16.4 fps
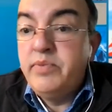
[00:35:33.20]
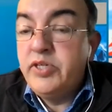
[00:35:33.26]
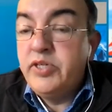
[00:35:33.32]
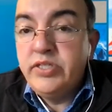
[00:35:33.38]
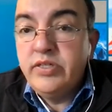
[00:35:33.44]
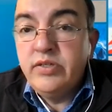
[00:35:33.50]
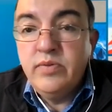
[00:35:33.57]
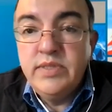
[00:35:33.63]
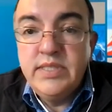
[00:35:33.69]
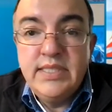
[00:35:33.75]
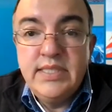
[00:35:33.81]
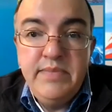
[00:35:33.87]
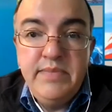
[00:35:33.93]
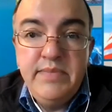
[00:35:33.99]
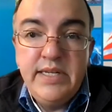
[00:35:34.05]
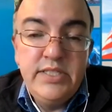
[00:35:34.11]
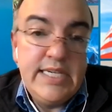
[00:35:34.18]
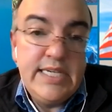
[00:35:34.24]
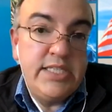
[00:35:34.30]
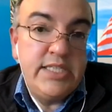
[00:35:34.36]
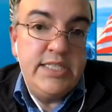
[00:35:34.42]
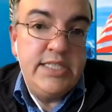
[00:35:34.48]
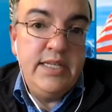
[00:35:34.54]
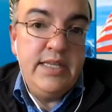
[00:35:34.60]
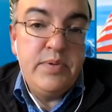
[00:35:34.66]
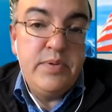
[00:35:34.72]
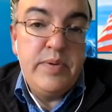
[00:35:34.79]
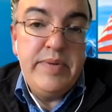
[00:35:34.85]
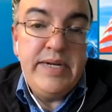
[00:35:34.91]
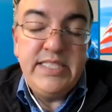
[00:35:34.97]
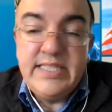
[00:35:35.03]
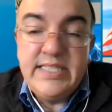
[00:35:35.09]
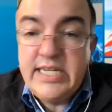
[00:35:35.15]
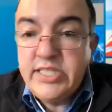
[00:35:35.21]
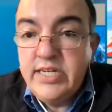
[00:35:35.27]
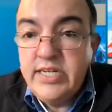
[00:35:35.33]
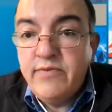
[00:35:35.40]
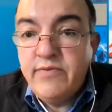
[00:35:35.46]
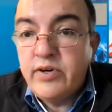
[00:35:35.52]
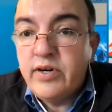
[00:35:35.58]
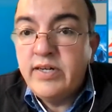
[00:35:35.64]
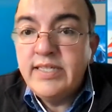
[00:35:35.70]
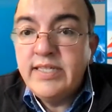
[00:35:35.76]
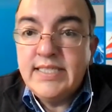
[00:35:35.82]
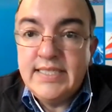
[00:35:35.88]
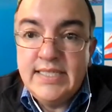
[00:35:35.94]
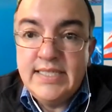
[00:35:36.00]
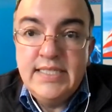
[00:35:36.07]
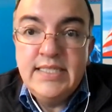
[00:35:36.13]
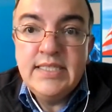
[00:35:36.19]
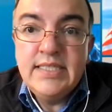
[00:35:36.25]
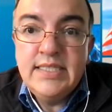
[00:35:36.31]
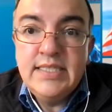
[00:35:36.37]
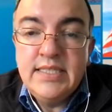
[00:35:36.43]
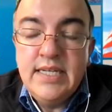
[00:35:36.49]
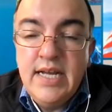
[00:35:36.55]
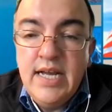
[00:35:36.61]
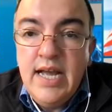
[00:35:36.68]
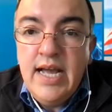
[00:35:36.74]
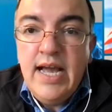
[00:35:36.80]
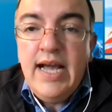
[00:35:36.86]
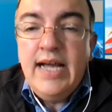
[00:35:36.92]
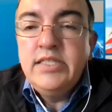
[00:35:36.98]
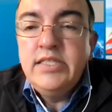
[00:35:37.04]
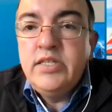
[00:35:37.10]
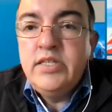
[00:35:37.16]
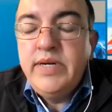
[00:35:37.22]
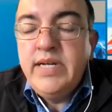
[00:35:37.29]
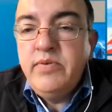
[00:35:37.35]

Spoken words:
Jennifer Mercer was named the new permanent section head for Arctic Sciences.